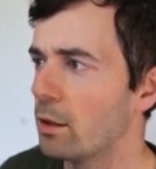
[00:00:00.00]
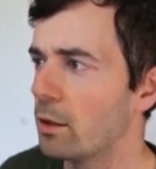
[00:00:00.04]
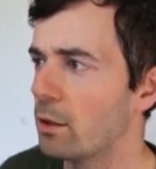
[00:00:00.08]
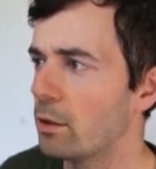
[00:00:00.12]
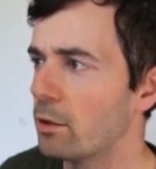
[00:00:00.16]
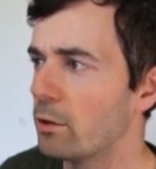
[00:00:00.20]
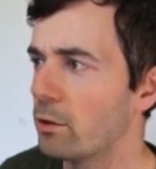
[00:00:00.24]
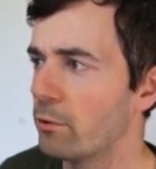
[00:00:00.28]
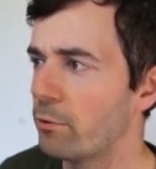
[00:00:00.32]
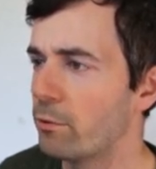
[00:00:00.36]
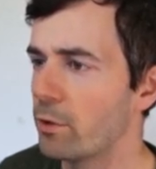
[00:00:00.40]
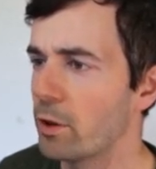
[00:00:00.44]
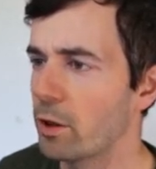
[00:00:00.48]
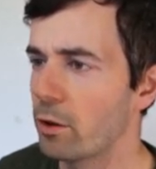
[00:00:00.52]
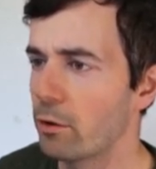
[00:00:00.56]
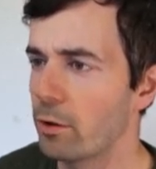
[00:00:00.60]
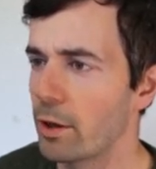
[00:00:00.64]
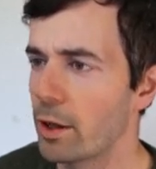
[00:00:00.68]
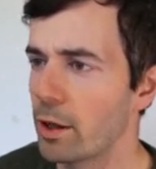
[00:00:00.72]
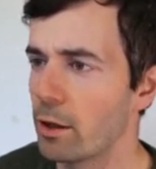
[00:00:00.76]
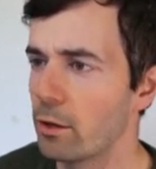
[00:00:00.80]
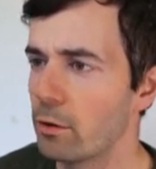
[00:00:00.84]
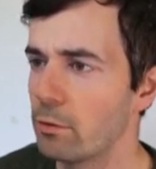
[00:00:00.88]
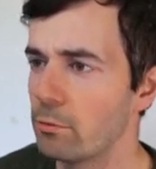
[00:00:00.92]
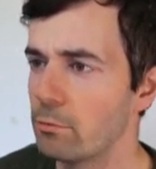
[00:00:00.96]
to figure
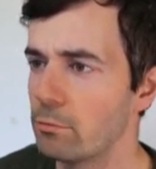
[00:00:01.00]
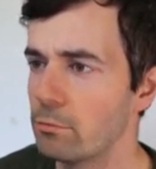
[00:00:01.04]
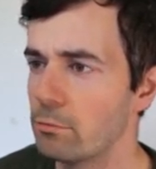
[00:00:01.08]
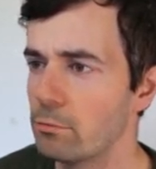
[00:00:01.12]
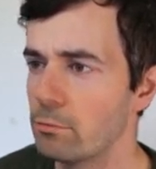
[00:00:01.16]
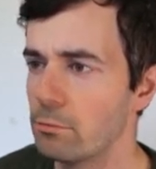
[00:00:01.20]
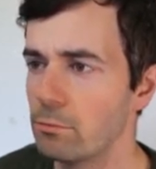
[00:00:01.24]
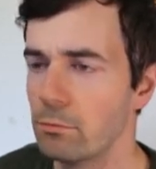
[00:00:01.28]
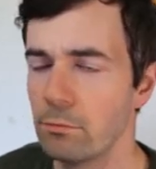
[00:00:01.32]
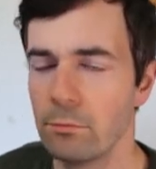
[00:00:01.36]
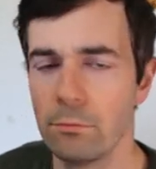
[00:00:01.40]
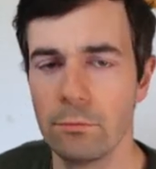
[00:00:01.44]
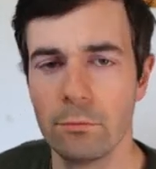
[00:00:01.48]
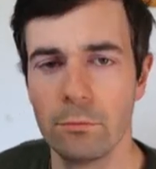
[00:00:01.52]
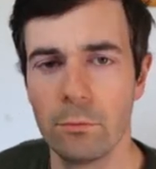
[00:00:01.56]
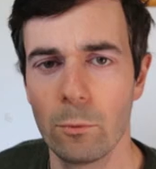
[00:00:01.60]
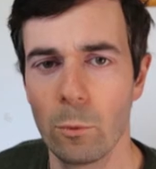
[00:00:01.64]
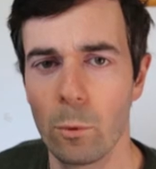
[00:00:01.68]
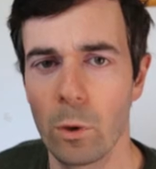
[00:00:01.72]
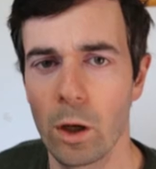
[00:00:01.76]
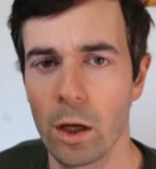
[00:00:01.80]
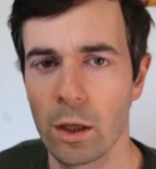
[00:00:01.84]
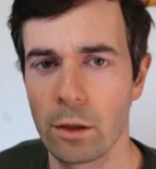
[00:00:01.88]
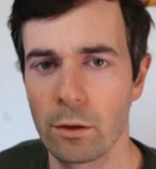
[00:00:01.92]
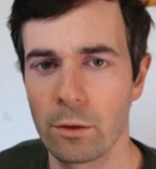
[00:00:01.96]
out
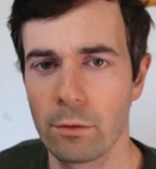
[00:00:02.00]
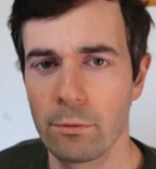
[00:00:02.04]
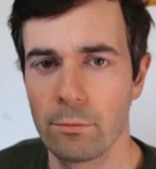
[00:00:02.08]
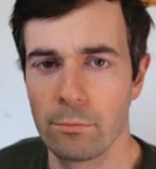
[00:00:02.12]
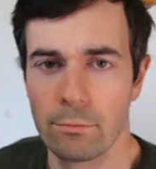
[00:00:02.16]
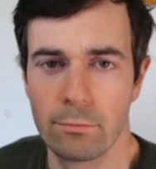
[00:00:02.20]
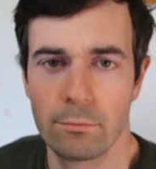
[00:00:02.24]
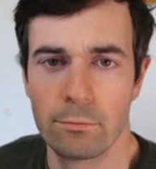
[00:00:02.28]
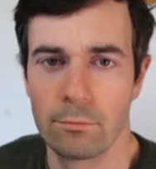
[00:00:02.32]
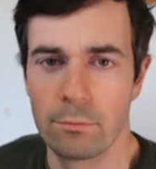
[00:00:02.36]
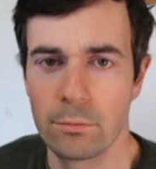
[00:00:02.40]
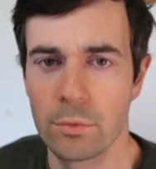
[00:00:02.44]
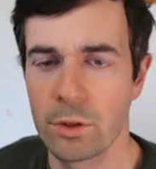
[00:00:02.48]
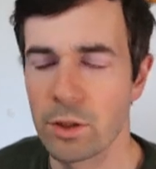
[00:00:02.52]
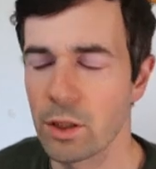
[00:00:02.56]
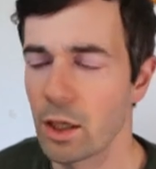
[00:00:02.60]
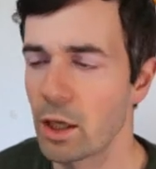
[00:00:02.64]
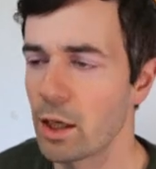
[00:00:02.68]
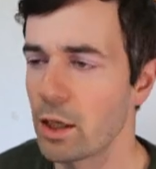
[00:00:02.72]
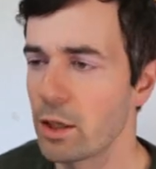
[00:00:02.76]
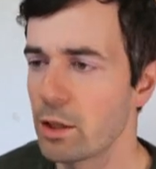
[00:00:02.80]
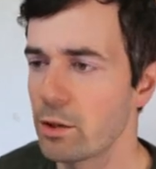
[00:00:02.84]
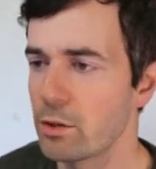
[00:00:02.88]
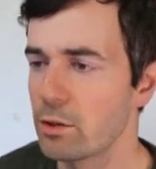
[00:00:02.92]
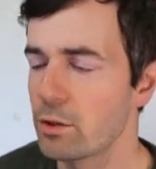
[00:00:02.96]
what
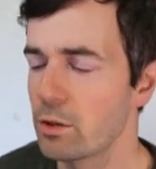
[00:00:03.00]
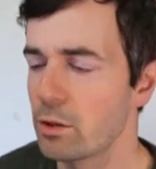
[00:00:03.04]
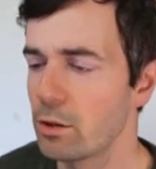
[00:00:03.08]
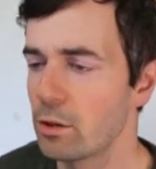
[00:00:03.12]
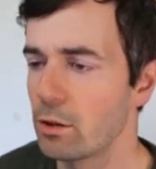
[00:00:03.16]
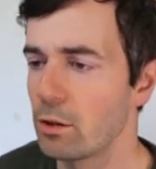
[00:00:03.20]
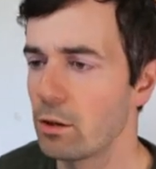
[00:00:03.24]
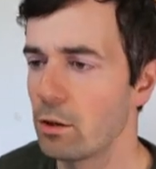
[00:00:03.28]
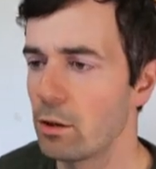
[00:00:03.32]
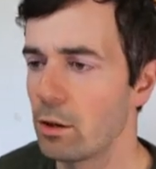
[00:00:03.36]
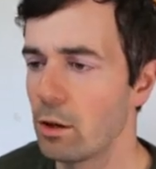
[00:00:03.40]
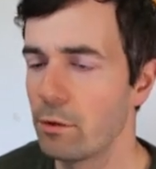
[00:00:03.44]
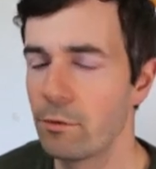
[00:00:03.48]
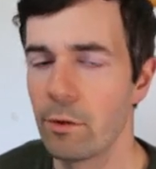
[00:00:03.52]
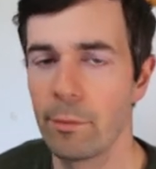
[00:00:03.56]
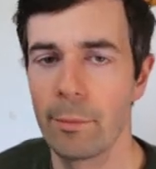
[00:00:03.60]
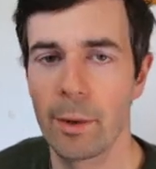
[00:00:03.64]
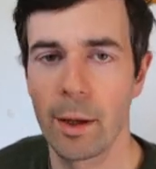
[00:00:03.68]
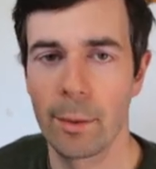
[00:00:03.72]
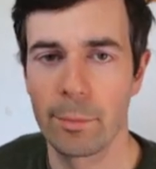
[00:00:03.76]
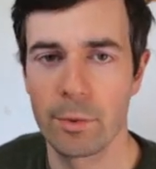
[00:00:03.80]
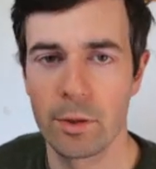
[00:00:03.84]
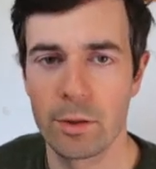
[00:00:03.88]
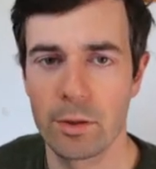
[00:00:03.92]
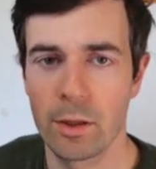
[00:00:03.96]
size of a
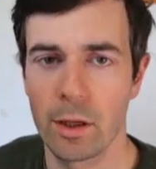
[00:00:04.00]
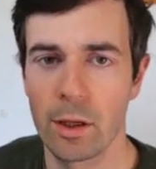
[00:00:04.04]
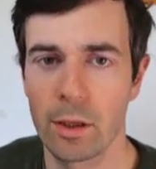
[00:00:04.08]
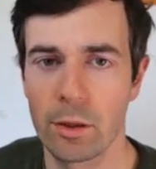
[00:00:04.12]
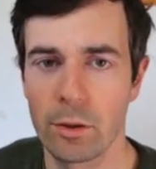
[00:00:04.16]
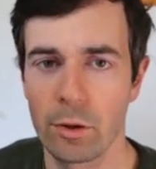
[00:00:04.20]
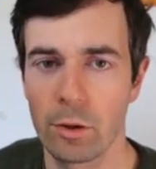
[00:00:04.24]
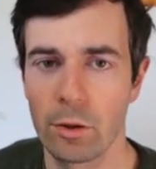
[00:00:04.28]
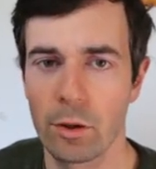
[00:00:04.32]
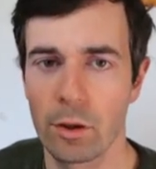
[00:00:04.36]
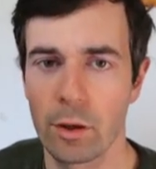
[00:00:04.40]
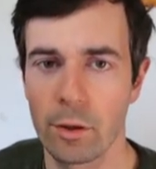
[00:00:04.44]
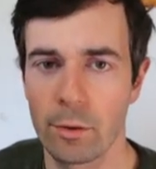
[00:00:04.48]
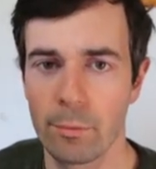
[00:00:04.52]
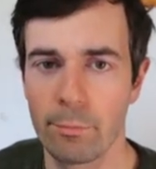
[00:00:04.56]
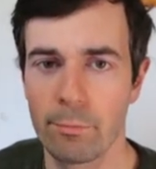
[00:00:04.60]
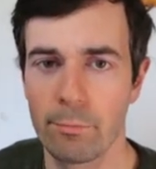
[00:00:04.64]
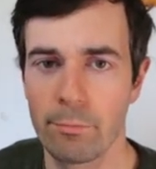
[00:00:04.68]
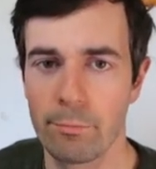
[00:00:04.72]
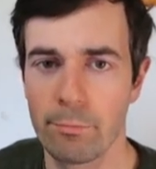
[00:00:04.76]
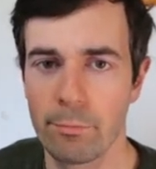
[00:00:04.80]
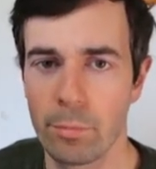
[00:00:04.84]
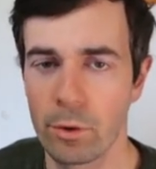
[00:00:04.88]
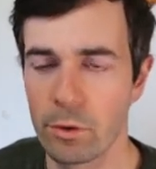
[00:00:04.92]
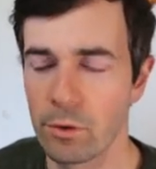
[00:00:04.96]
map design you're going to
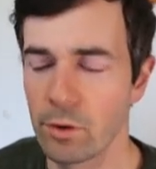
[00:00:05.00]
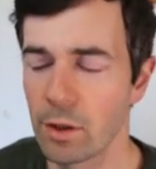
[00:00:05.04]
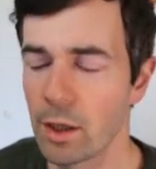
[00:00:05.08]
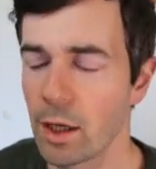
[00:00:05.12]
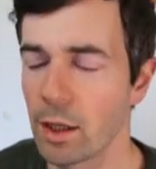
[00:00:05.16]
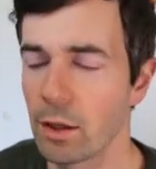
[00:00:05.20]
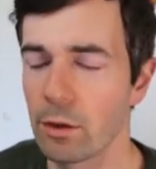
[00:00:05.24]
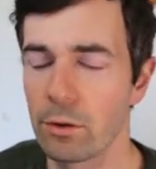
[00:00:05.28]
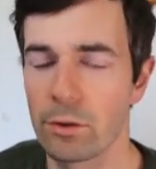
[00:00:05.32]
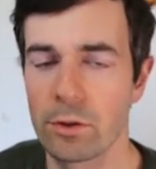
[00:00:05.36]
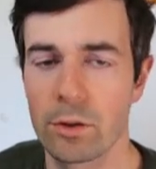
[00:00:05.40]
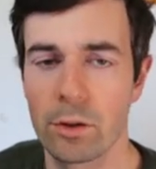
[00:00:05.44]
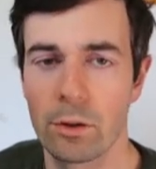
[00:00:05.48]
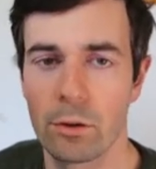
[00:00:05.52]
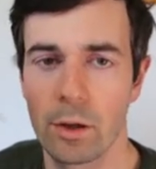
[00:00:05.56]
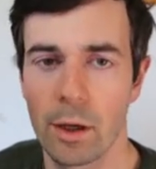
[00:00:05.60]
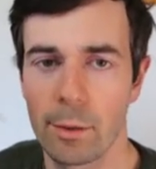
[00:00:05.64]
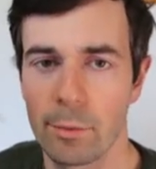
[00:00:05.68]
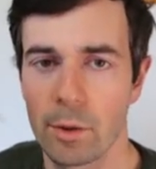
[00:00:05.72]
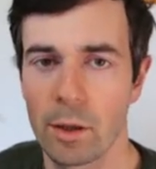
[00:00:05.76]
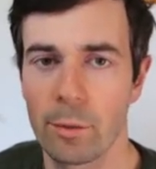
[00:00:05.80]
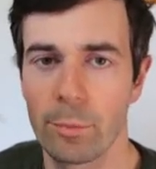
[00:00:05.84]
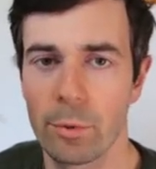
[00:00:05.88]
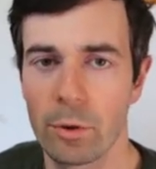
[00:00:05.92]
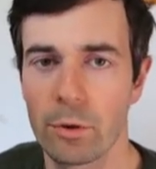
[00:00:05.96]
put together. So I'm
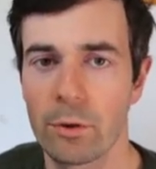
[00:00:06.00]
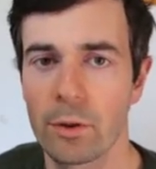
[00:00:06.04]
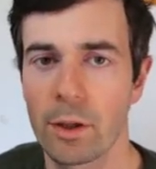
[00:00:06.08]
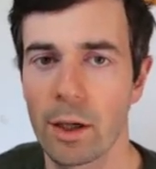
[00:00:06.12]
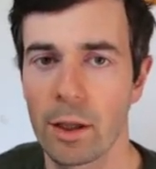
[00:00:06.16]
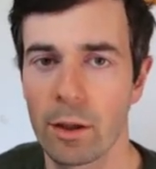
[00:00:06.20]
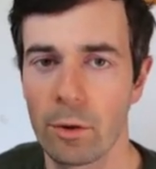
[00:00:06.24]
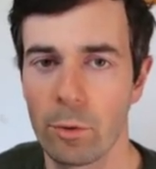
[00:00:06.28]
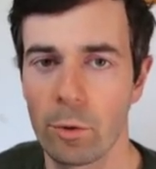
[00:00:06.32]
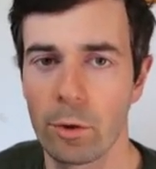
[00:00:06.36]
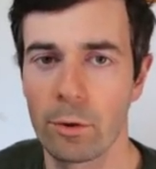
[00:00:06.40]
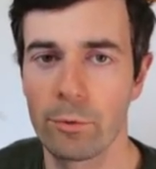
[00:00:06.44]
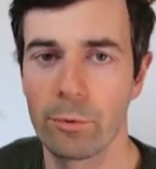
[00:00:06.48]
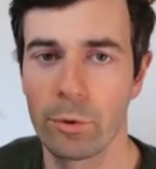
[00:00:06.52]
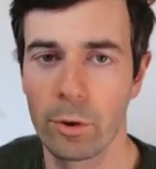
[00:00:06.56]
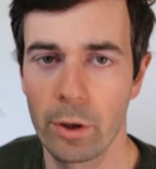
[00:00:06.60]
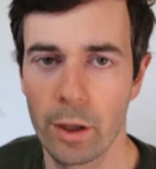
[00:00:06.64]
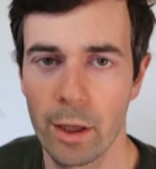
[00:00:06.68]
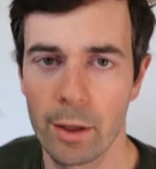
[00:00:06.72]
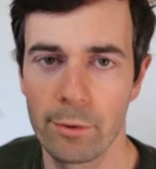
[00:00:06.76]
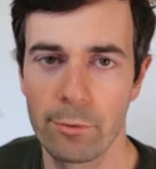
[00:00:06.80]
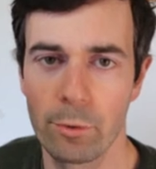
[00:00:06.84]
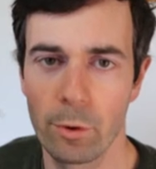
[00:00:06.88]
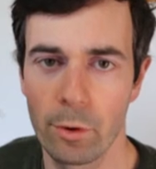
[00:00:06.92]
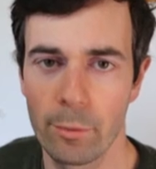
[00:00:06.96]
going to put together one for an
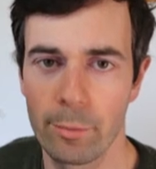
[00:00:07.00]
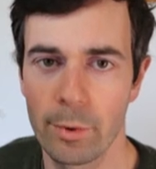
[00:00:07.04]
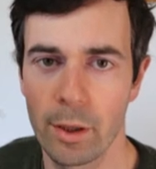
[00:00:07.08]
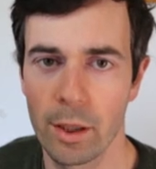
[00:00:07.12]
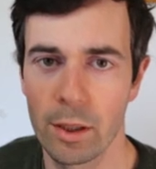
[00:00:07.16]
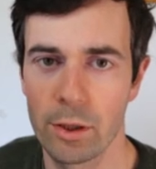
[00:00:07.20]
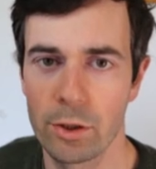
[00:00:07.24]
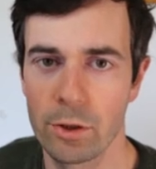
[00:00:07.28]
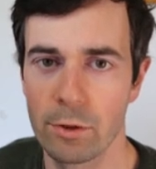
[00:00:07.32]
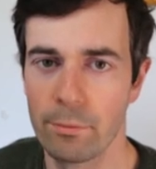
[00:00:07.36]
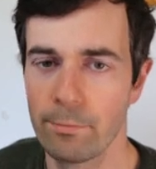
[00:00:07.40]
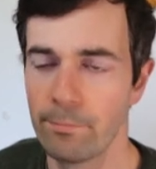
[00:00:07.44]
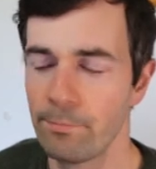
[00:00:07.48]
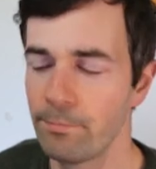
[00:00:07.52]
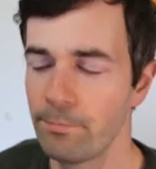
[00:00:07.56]
A4 page.